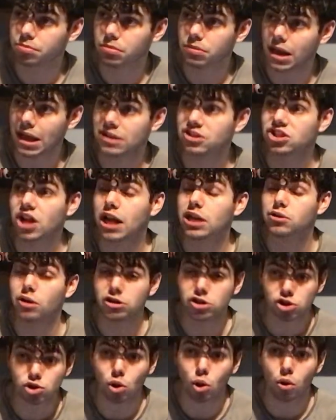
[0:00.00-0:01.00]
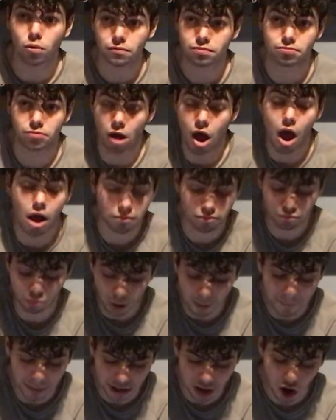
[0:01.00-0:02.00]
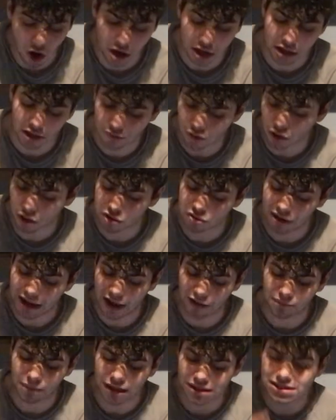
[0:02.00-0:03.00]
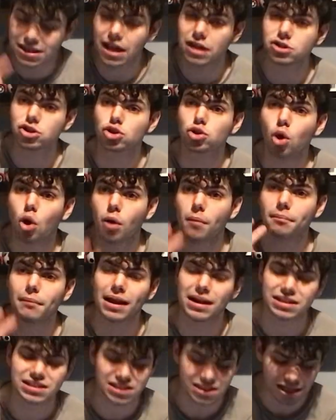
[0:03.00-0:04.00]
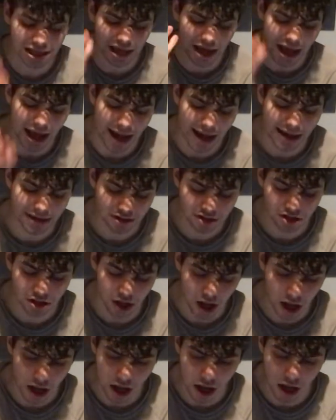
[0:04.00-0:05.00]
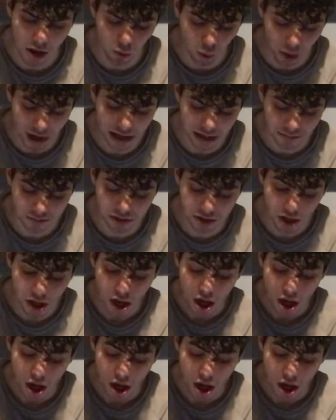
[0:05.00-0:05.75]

in January, Shaw went back early. You've got 3 left backs there: Shaw, Malacia and Williams.